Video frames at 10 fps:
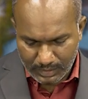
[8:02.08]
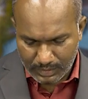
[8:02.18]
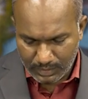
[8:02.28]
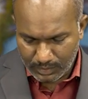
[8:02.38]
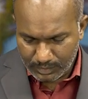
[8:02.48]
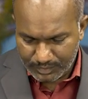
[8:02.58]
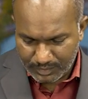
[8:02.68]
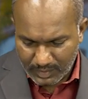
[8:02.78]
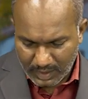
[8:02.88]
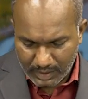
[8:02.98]
So
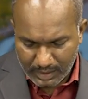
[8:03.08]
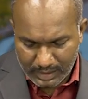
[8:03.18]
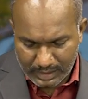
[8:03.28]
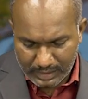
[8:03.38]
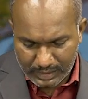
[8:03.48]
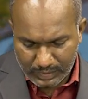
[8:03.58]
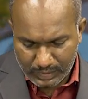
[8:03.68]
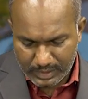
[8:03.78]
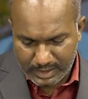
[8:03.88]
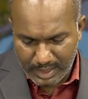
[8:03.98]

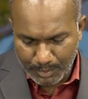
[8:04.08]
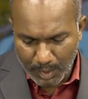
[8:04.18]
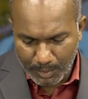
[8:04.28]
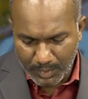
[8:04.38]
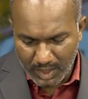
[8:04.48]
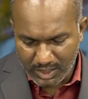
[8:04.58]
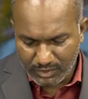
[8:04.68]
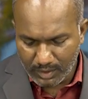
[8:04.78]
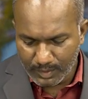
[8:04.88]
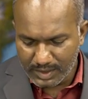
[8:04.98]
step-up
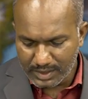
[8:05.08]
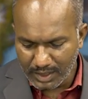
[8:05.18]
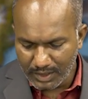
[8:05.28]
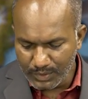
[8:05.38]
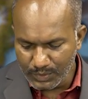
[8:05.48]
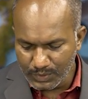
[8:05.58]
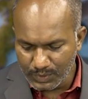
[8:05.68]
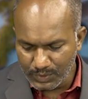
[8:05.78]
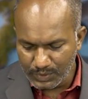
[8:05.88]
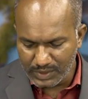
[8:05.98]
transformers are
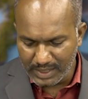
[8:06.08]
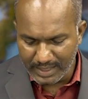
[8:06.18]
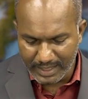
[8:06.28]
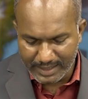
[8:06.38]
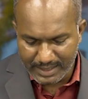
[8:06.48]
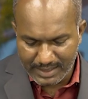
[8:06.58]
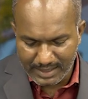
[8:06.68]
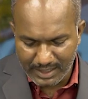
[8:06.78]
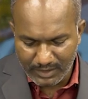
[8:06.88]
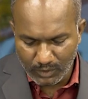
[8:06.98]
used to send
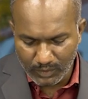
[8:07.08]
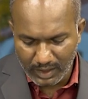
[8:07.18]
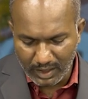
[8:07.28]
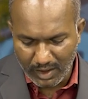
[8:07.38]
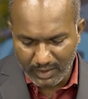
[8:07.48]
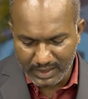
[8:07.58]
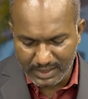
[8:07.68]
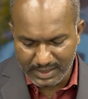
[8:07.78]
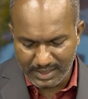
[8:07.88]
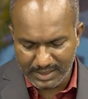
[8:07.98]
electricity over long
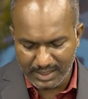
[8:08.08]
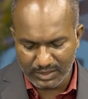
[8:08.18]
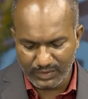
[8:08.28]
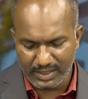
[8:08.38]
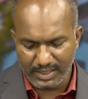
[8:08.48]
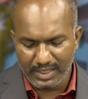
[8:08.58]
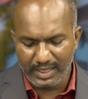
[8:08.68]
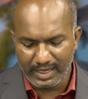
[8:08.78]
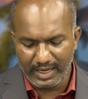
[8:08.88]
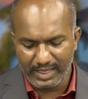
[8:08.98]
distances with
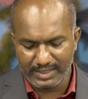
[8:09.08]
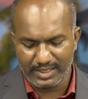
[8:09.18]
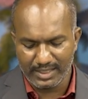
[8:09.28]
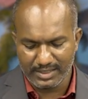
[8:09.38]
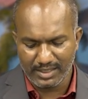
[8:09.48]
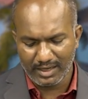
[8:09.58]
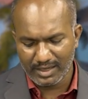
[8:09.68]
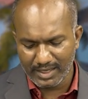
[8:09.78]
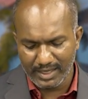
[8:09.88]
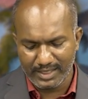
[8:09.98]
less loss.
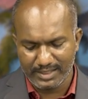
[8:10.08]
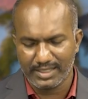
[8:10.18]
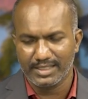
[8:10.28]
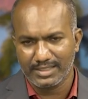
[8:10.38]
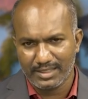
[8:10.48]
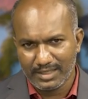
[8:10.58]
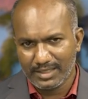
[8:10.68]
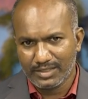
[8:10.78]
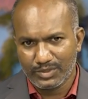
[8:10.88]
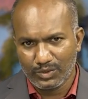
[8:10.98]
Already I discussed.
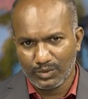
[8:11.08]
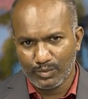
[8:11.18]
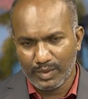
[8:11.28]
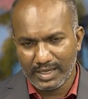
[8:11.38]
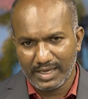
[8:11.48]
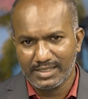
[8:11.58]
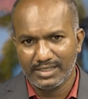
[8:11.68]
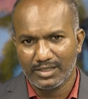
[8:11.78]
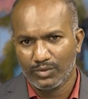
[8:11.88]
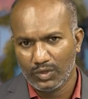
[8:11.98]
So by
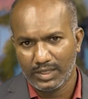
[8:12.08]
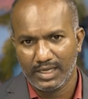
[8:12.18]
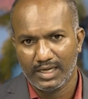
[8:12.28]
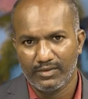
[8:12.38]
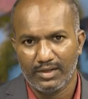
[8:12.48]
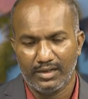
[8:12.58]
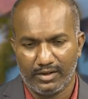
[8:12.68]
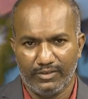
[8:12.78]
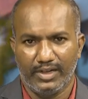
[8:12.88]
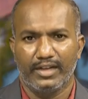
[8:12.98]
raising the voltage level,
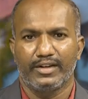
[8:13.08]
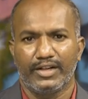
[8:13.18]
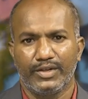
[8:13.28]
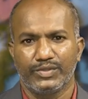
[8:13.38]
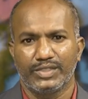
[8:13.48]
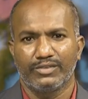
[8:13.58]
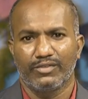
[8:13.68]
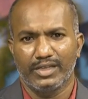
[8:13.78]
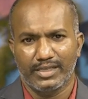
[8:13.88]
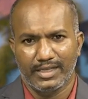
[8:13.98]
we are reducing
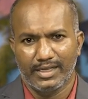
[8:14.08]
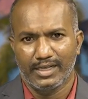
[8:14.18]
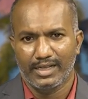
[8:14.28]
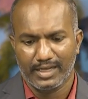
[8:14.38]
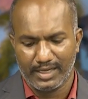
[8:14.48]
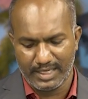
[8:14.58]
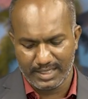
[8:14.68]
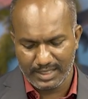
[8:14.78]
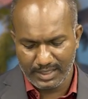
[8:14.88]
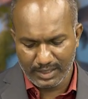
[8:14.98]
what?
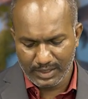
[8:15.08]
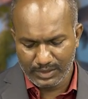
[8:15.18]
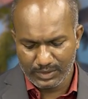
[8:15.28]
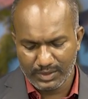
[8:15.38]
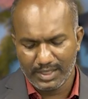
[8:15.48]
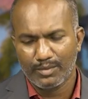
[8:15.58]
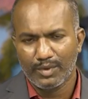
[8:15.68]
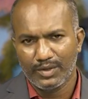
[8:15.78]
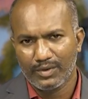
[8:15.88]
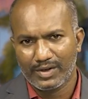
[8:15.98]
Current. So
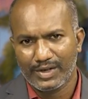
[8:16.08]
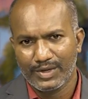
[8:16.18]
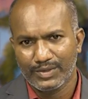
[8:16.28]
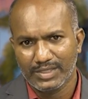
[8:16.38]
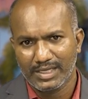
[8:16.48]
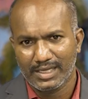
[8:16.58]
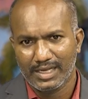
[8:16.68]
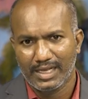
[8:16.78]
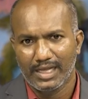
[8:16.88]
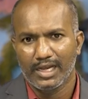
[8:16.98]
thereby you are reducing
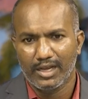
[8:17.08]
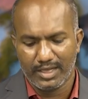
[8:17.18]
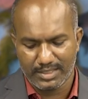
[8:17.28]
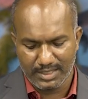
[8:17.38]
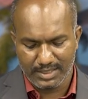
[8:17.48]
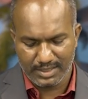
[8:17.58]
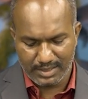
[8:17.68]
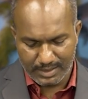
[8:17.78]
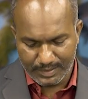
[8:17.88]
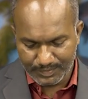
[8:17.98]
losses.